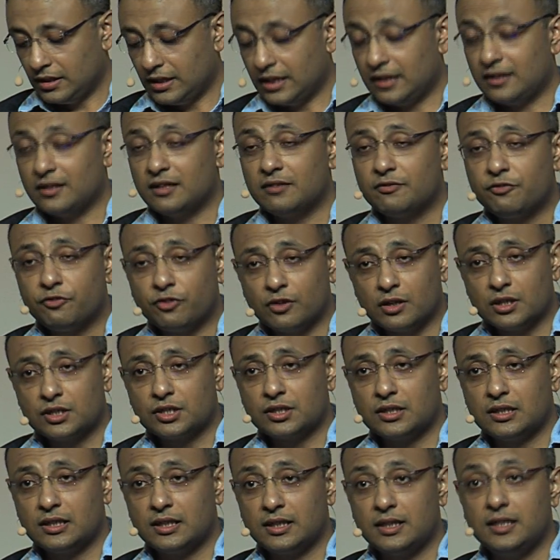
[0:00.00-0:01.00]
And
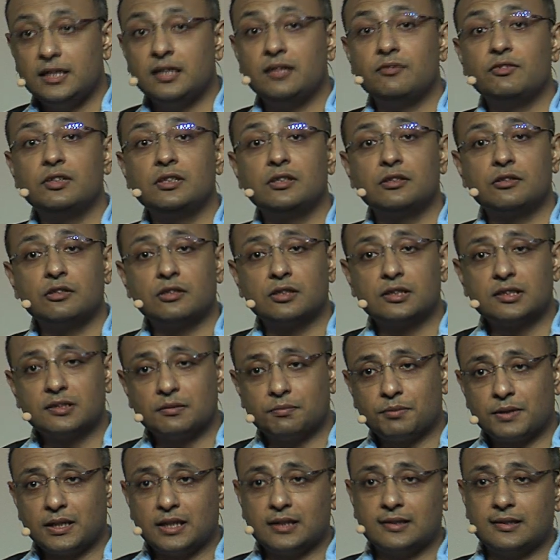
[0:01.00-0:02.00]
unfortunately, even though not
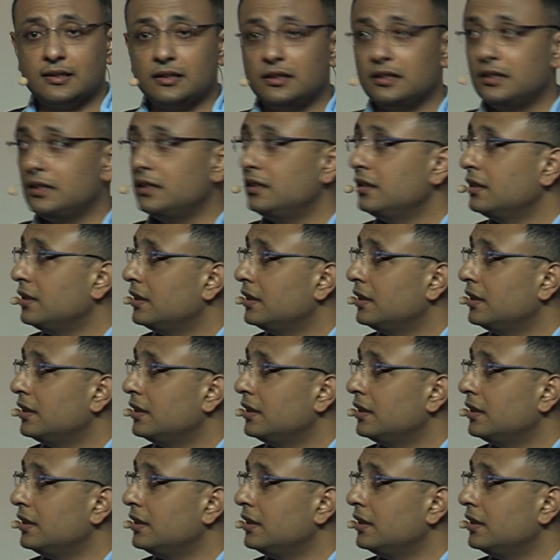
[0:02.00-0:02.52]
surprisingly,